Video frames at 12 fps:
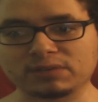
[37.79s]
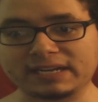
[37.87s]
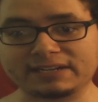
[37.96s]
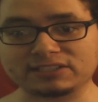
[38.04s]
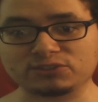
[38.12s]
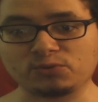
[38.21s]

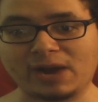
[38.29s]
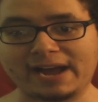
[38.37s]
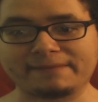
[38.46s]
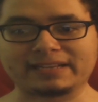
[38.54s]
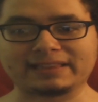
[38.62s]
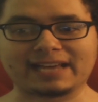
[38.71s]
players who
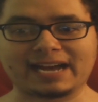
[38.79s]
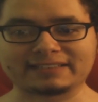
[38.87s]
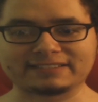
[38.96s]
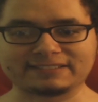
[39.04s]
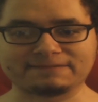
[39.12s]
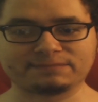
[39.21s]
have a lot
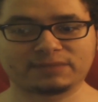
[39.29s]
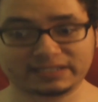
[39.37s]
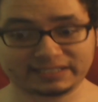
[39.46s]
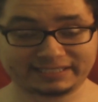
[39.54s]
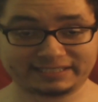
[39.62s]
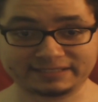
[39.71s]
of
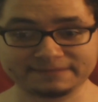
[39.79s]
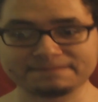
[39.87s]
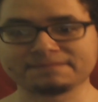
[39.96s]
money